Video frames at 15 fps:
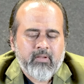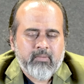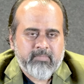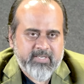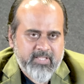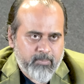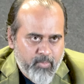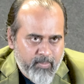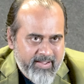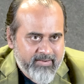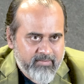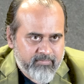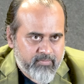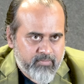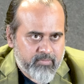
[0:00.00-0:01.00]
But the
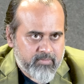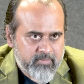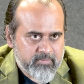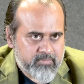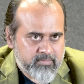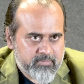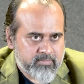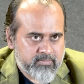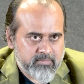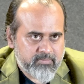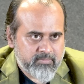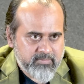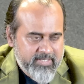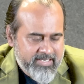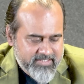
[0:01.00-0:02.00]
mobile phone,
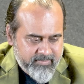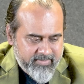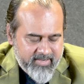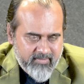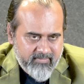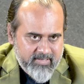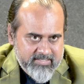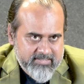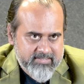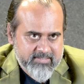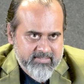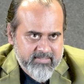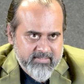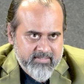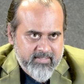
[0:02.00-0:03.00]
that's my device.
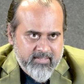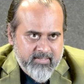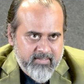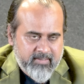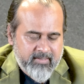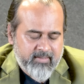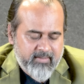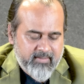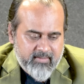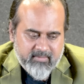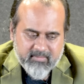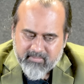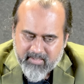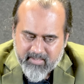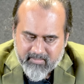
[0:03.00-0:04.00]

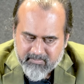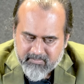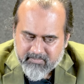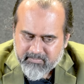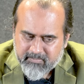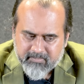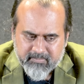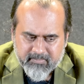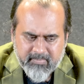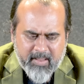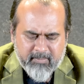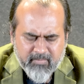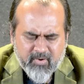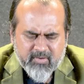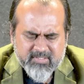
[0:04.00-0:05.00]
Uh, I,
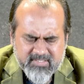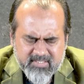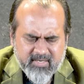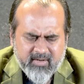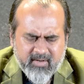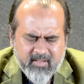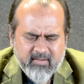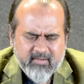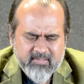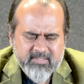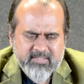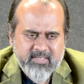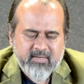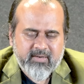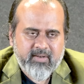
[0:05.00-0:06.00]
I'm constantly,
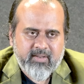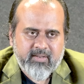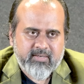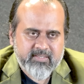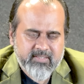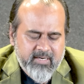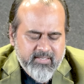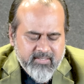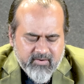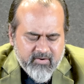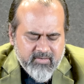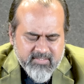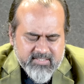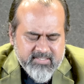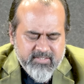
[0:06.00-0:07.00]
constantly, and
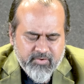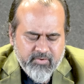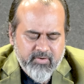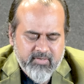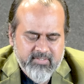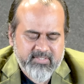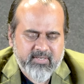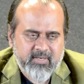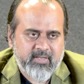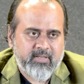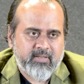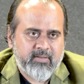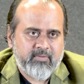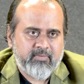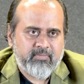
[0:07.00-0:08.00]
not just
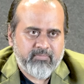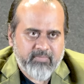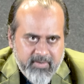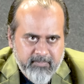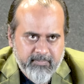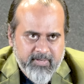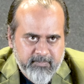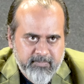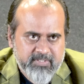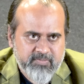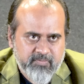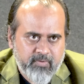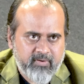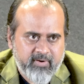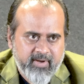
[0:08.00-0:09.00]
curiosity, very
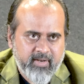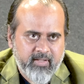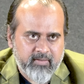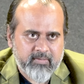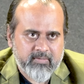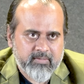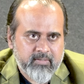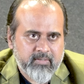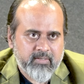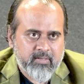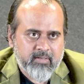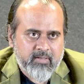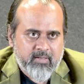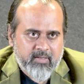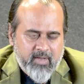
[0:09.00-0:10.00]
purposeful reading.
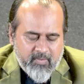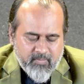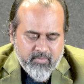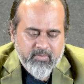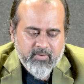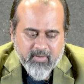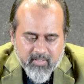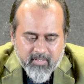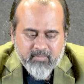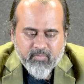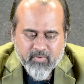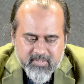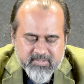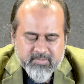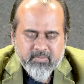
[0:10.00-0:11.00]
I want to learn
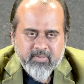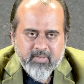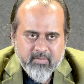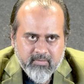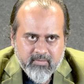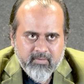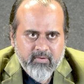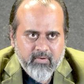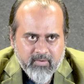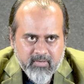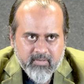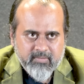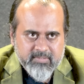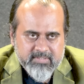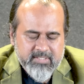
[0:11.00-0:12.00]
what is going on
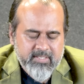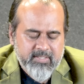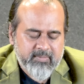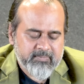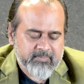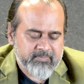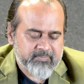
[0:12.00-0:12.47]
continuously.